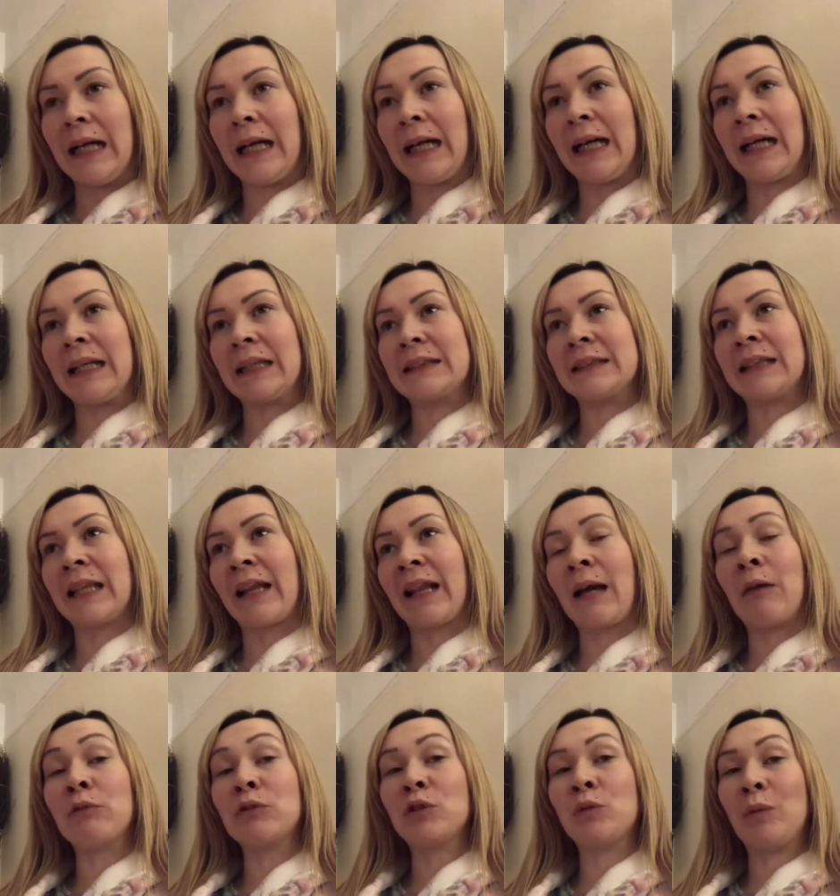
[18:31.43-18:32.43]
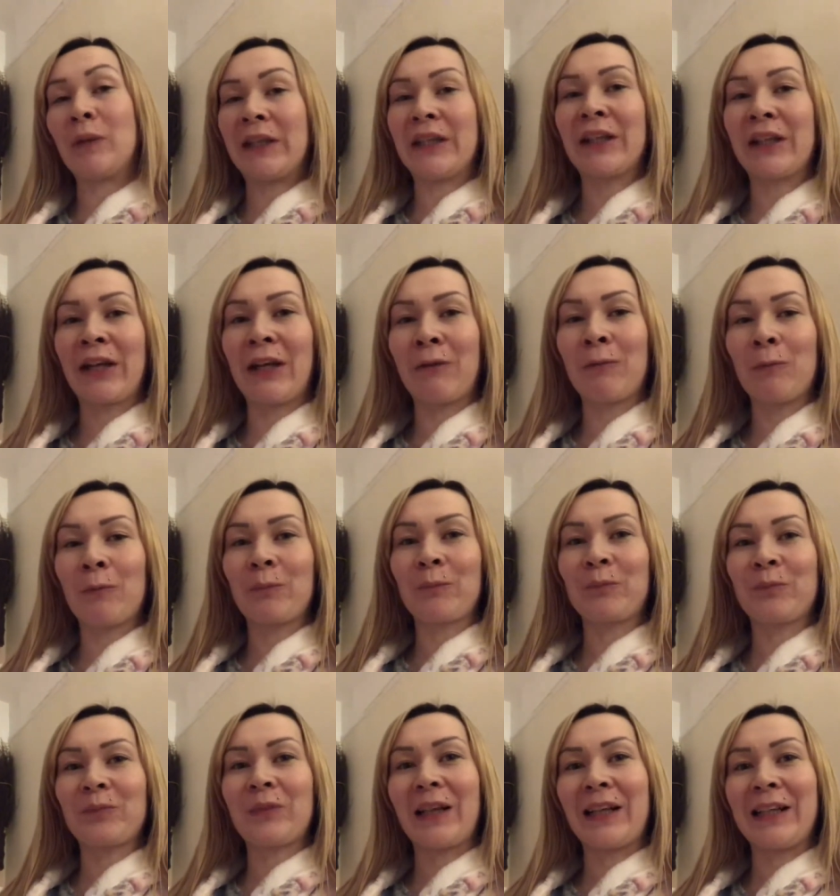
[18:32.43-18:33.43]
And that was a week ago,
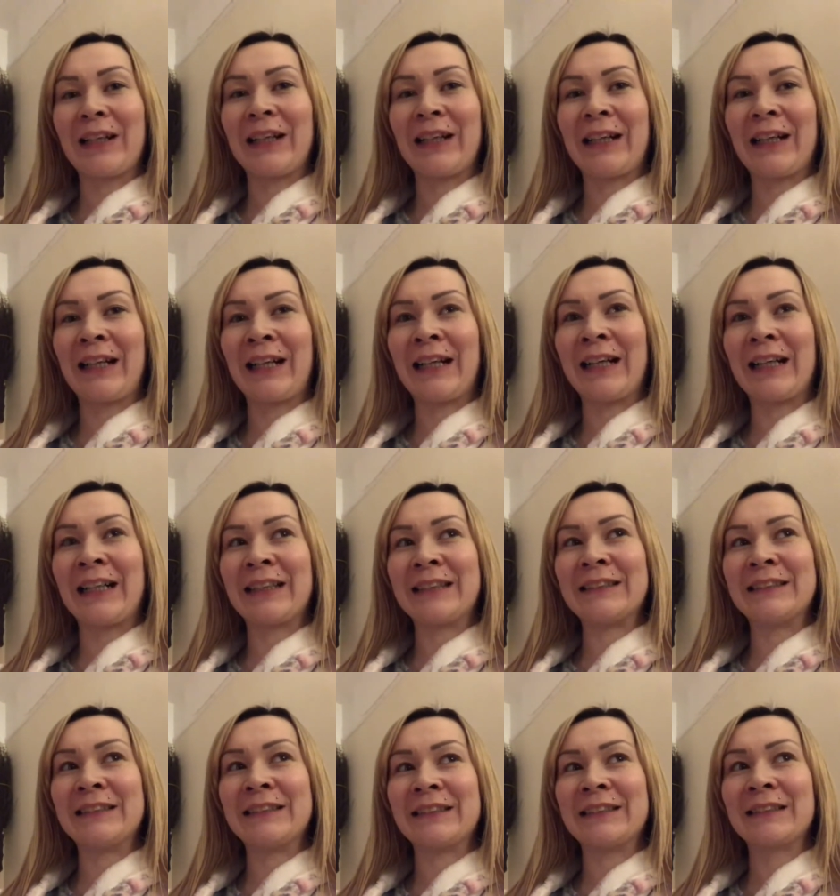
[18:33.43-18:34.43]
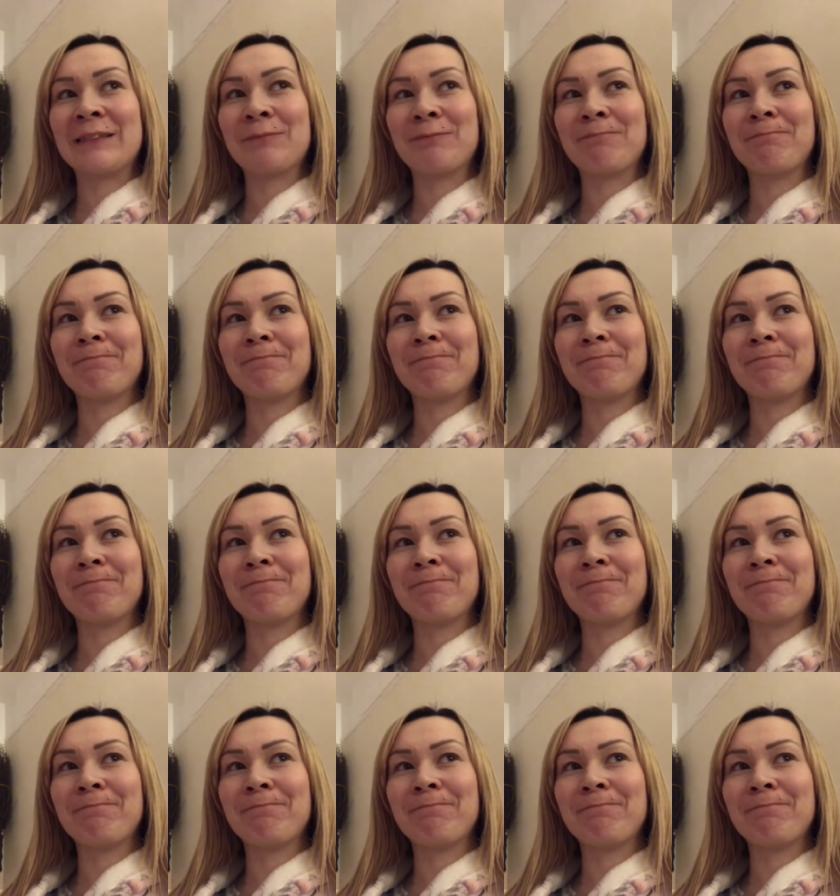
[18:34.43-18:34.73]
and